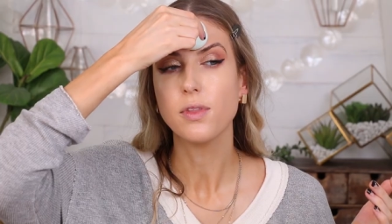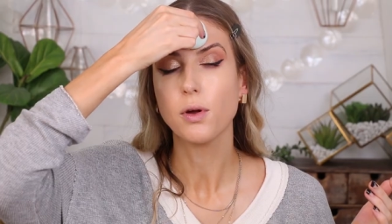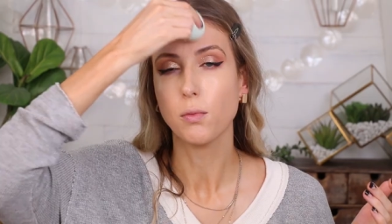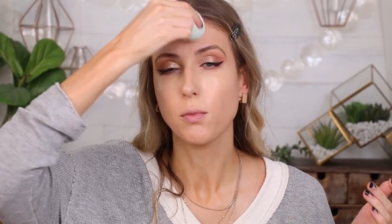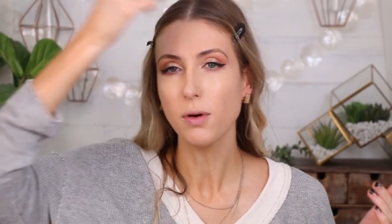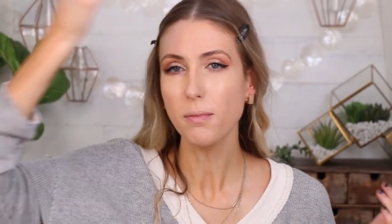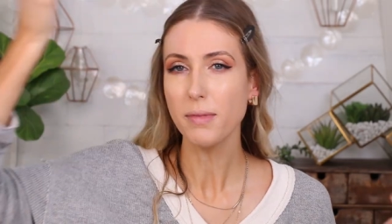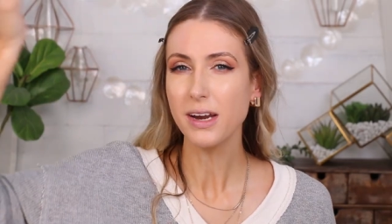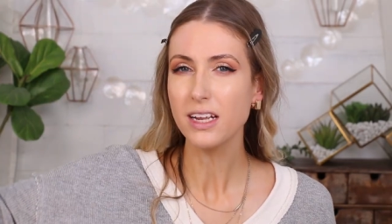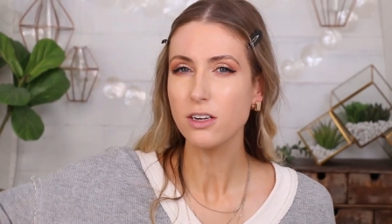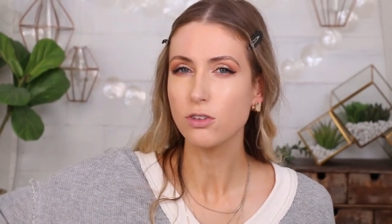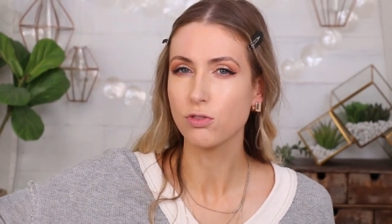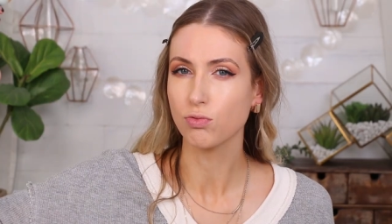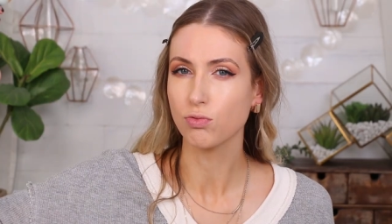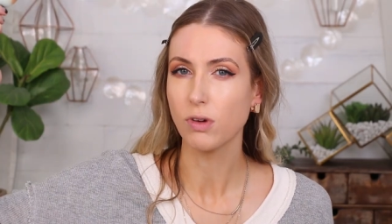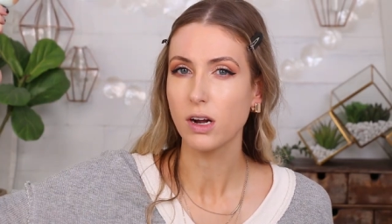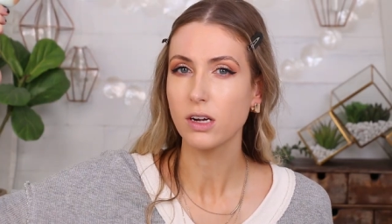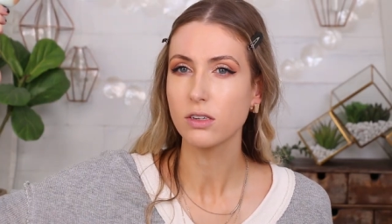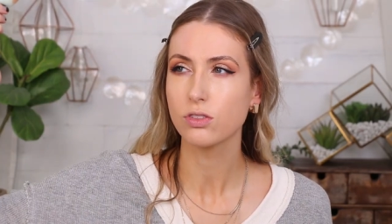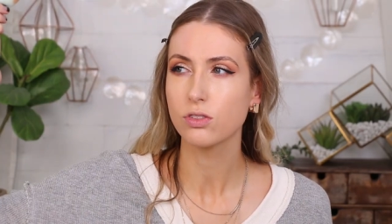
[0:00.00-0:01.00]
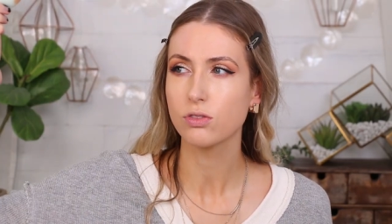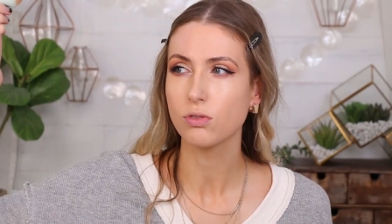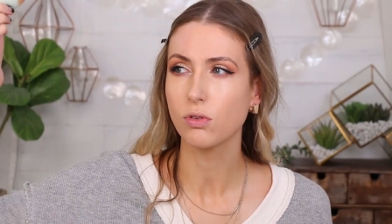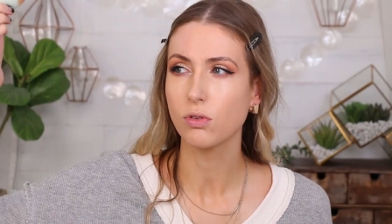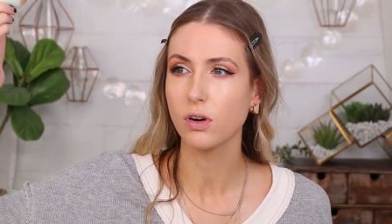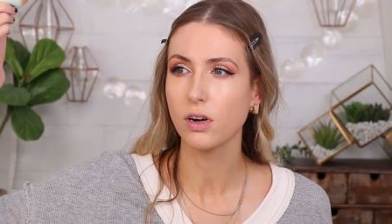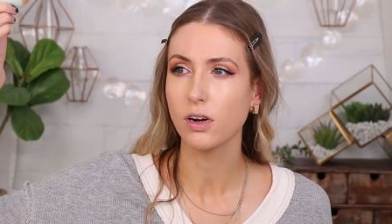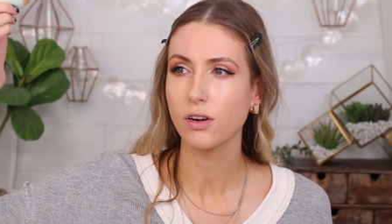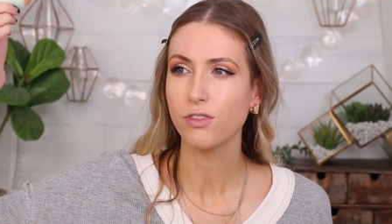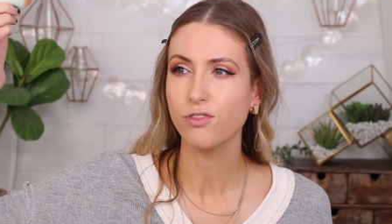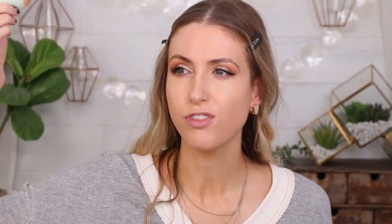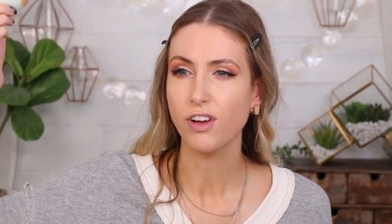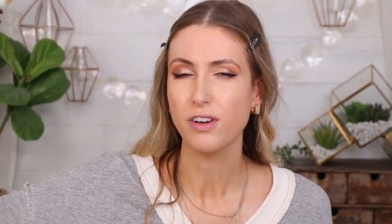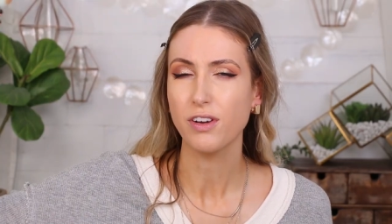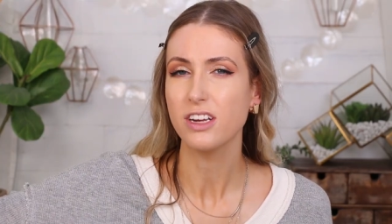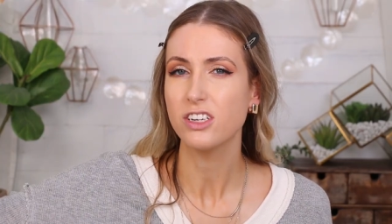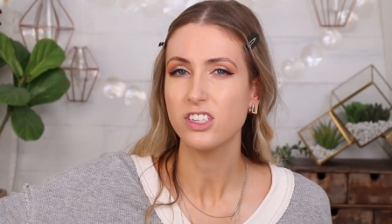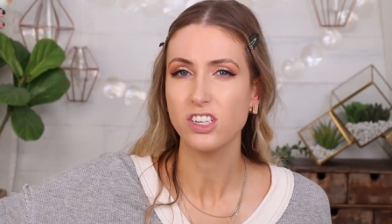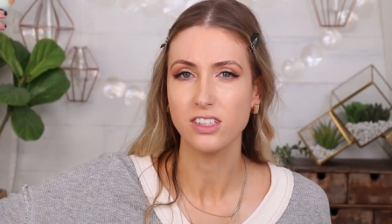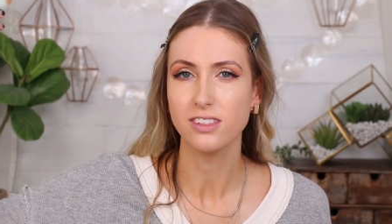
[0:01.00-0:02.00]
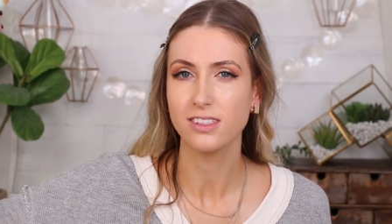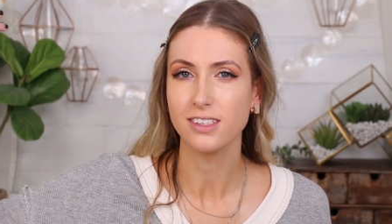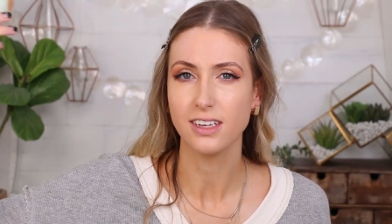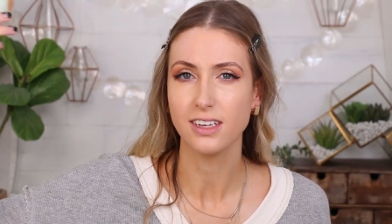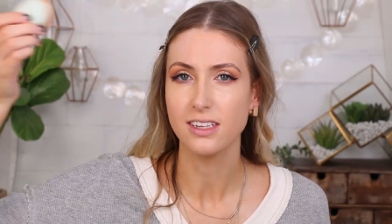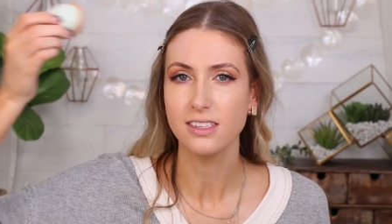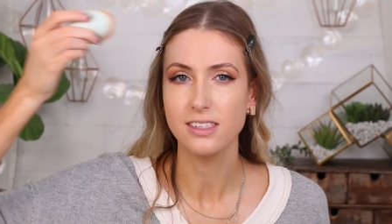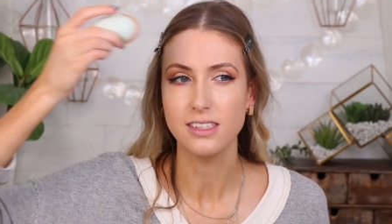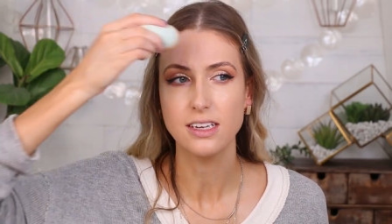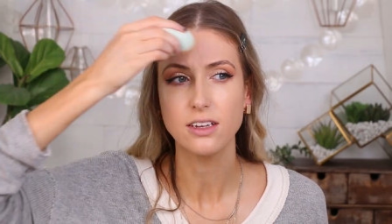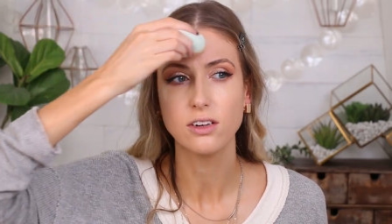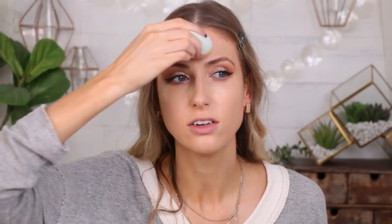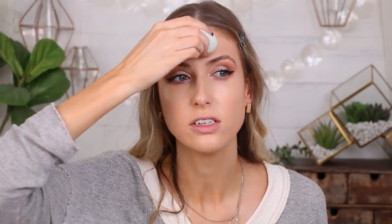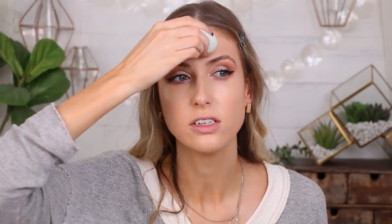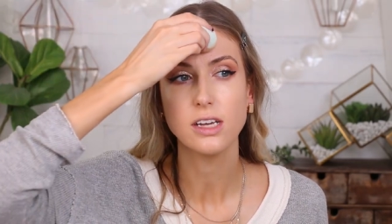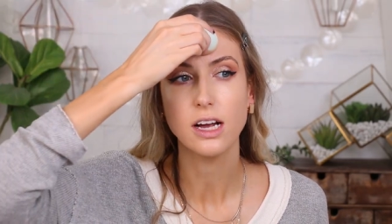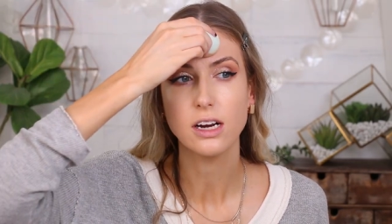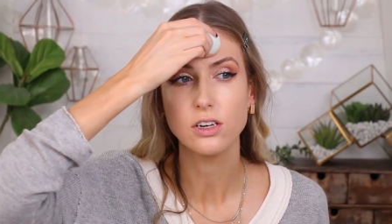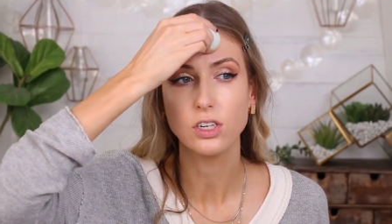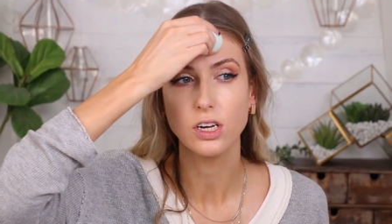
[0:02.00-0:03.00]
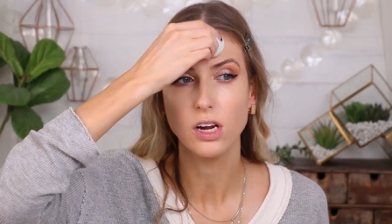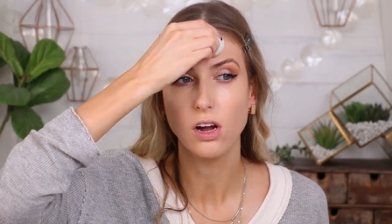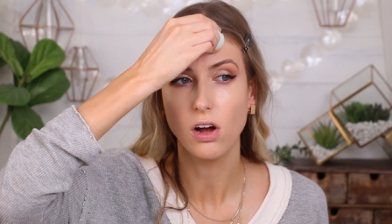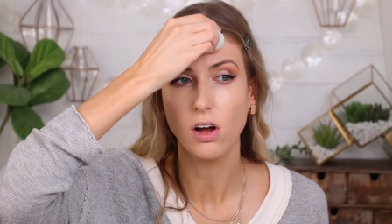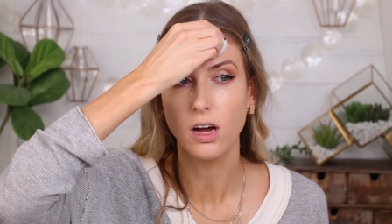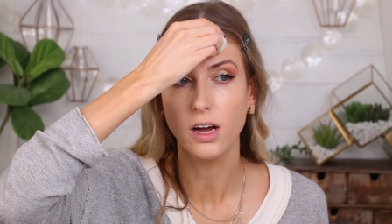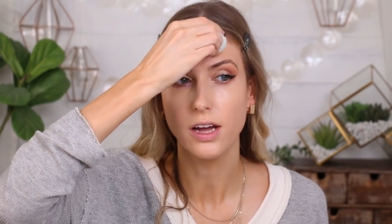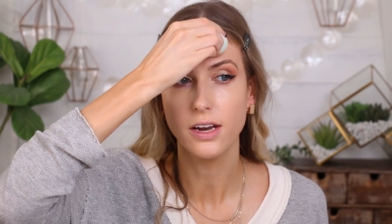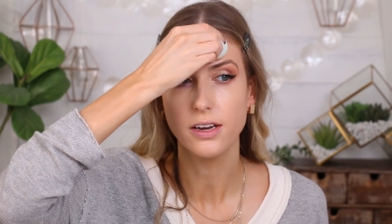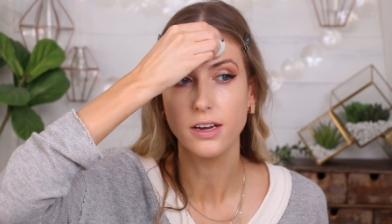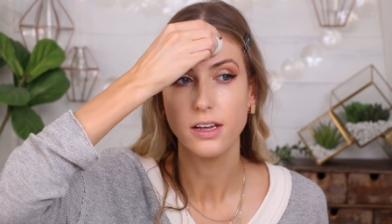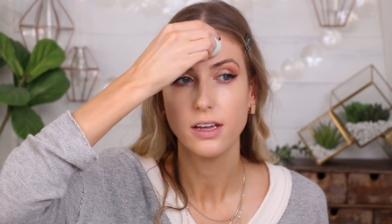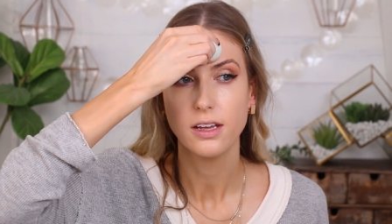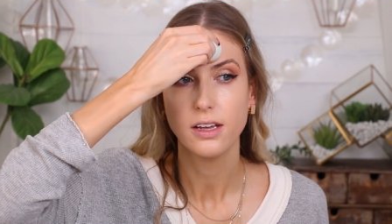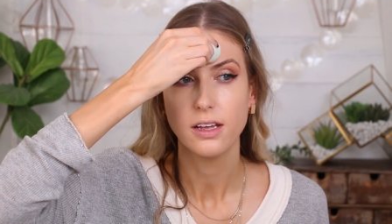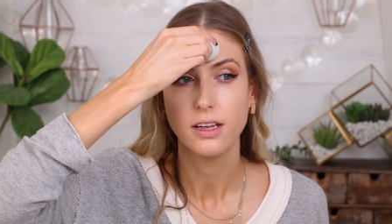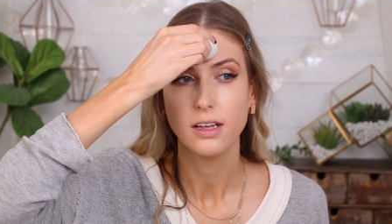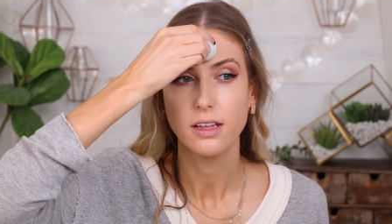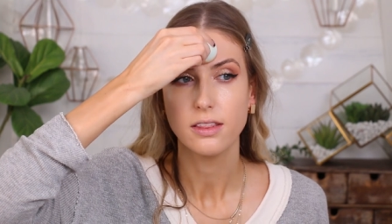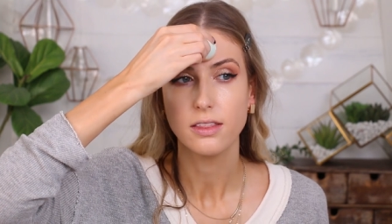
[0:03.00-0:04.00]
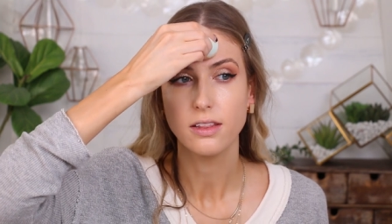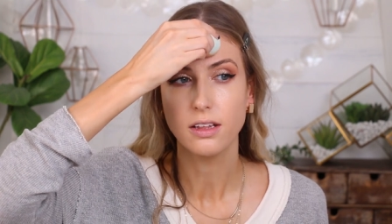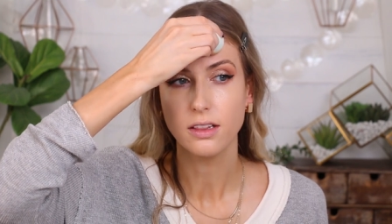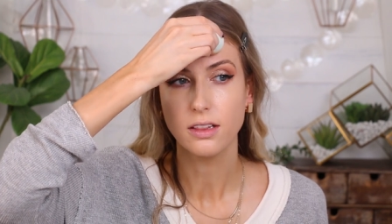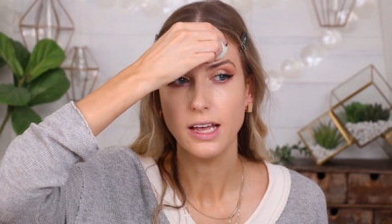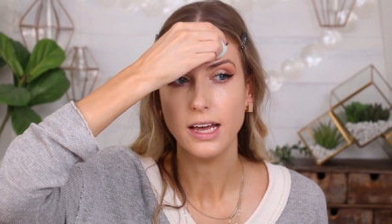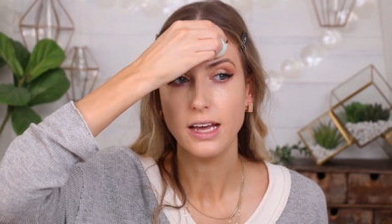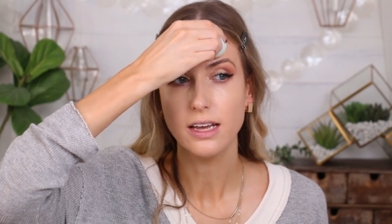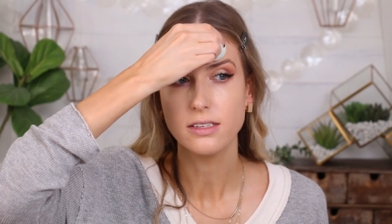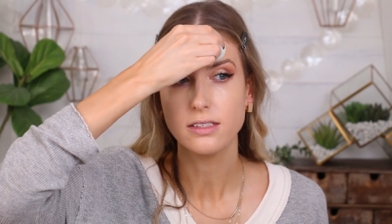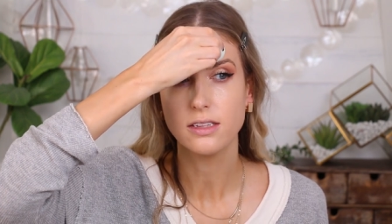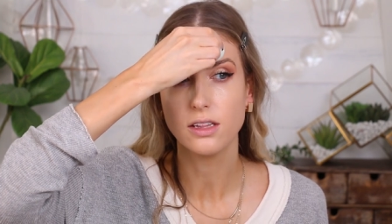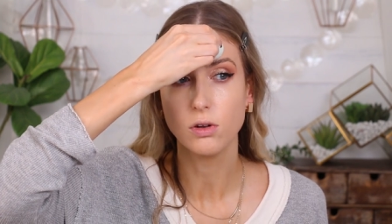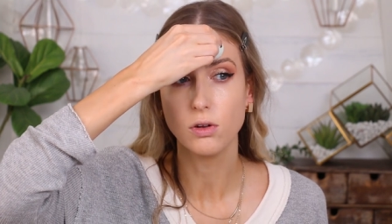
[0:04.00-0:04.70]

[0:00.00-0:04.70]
There weren't many drugstore foundations and concealers actually on the list.